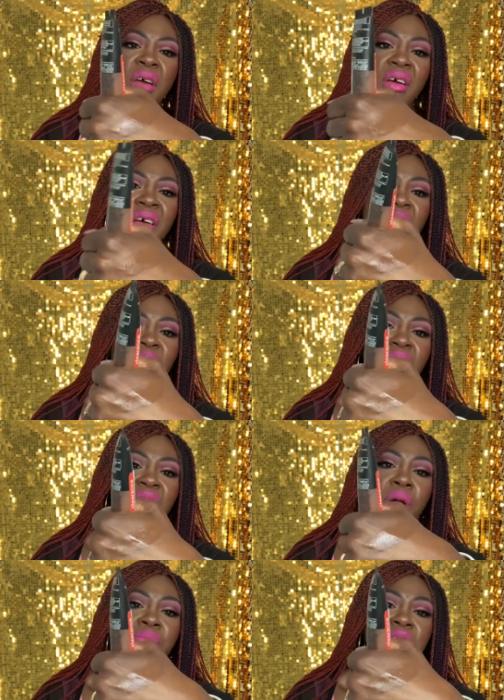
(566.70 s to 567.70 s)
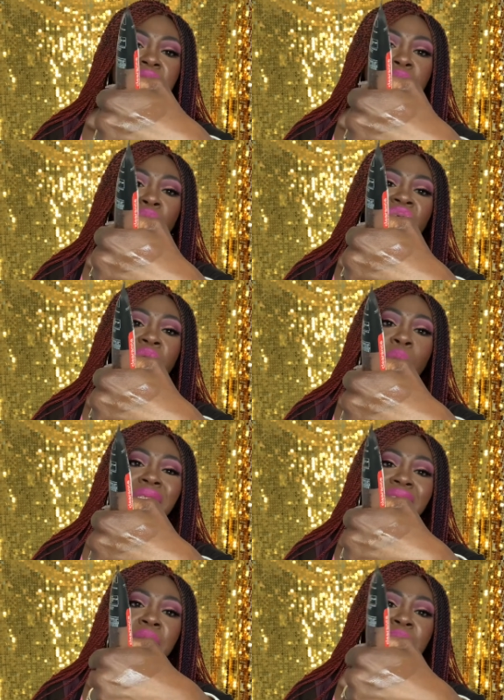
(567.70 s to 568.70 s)
This is more for a
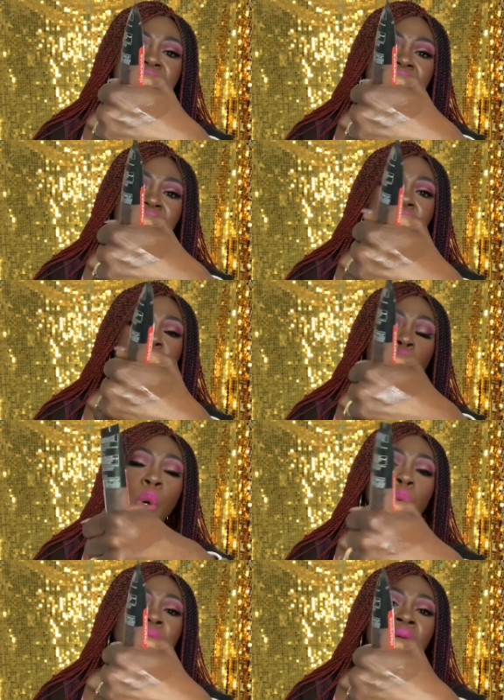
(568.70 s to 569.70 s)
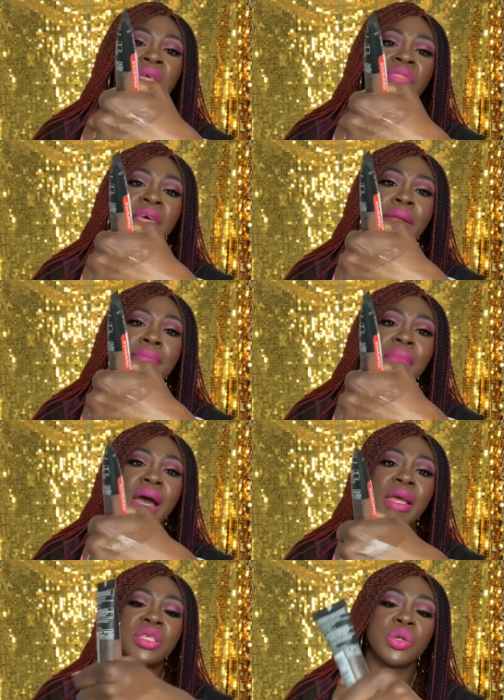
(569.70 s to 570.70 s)
deeper skin tone than
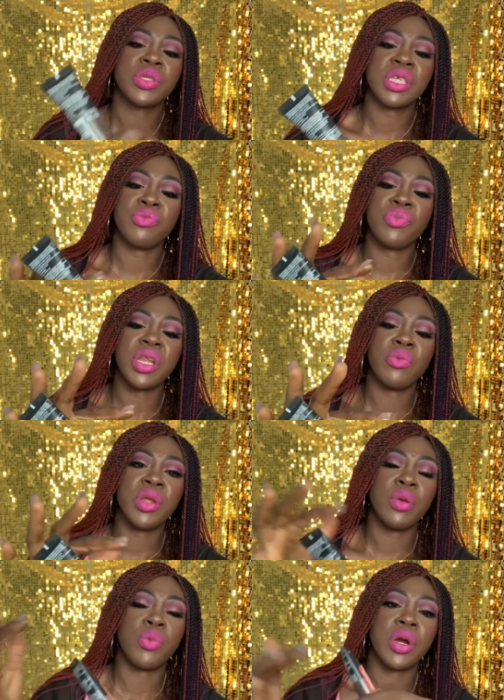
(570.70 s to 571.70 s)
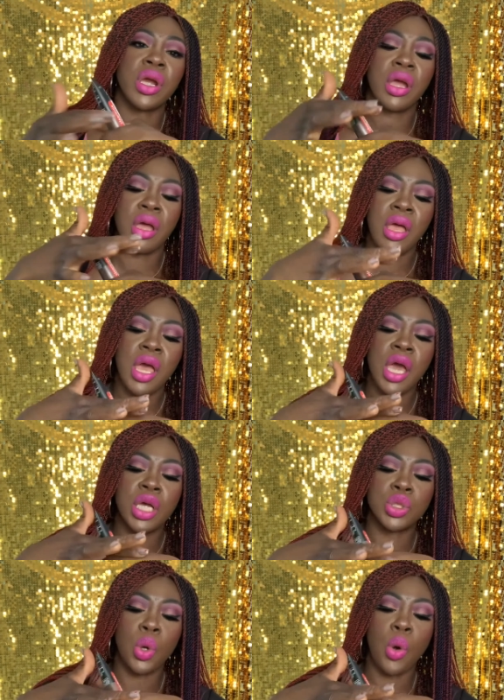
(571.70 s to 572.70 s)
mine, so it didn't really, really work
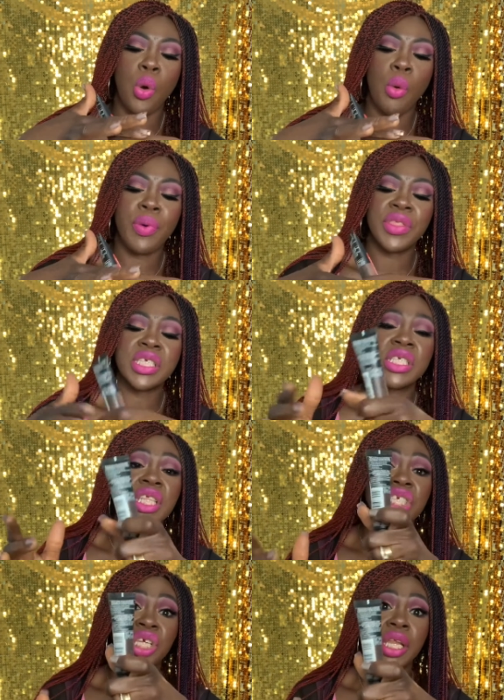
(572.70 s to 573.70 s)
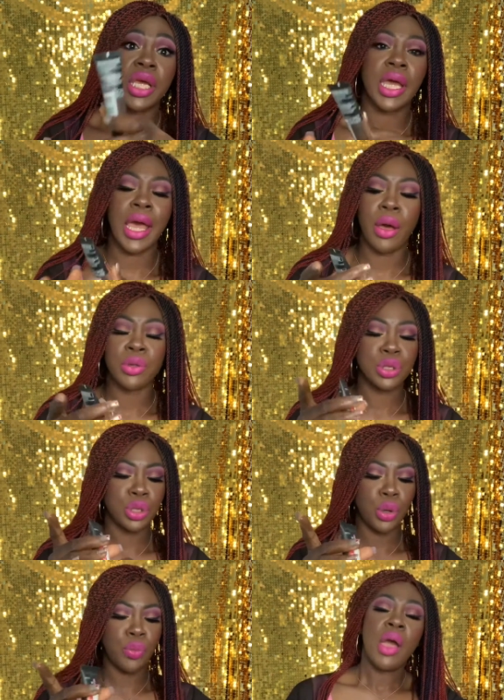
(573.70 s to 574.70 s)
at all. But this is in the shade Cacao.
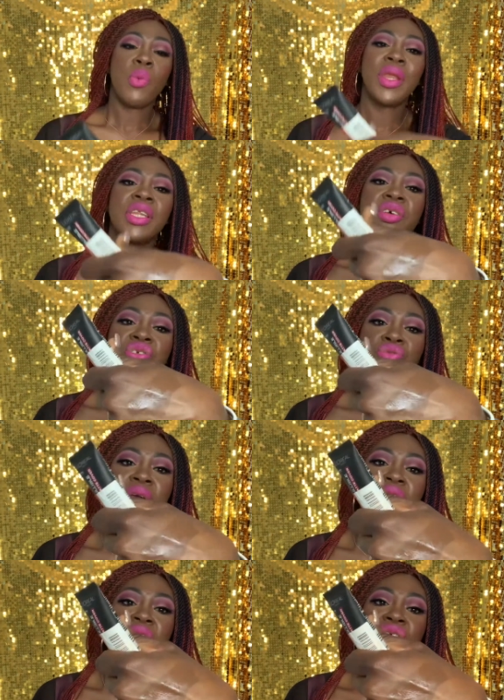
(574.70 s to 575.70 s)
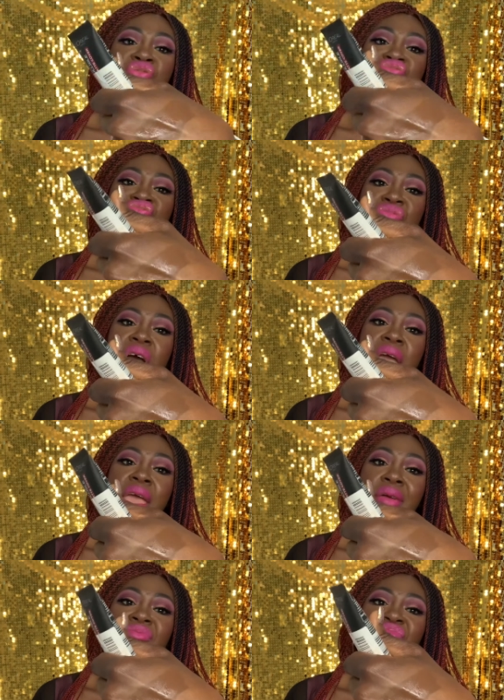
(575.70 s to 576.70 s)
So, and when it does dry
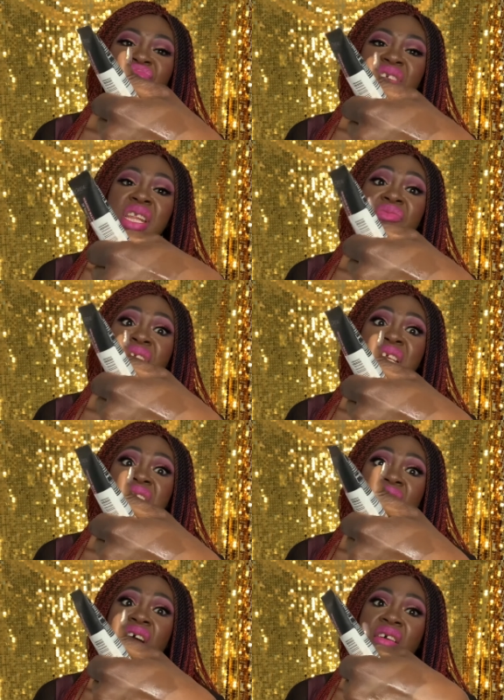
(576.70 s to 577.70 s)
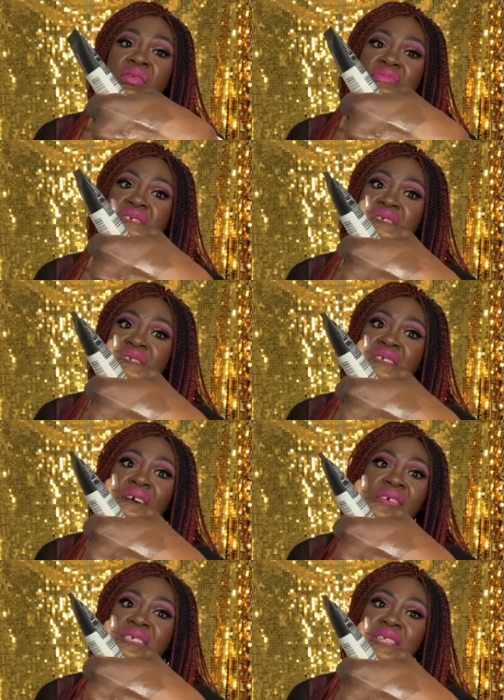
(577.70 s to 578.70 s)
really, really dark. You can see
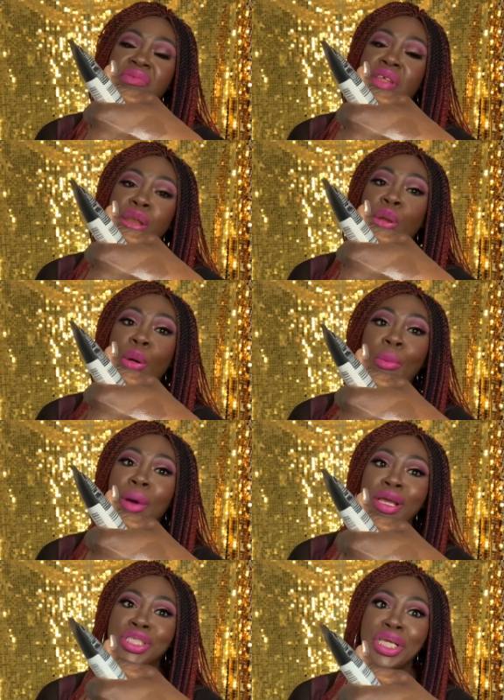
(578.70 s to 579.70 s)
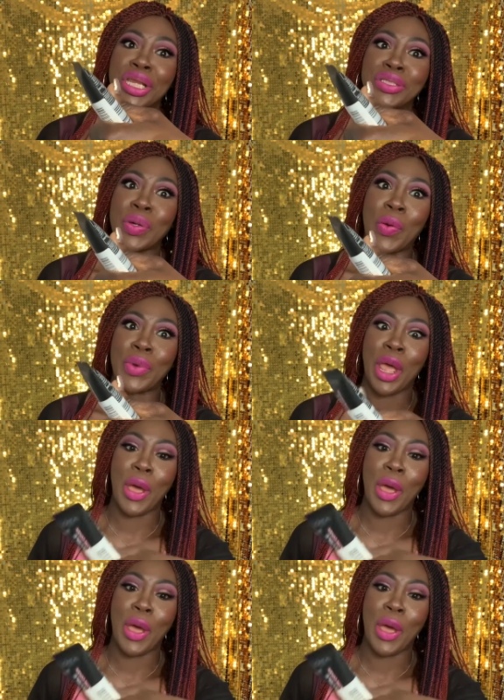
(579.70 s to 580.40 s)
that, that's definitely not my shade at all now.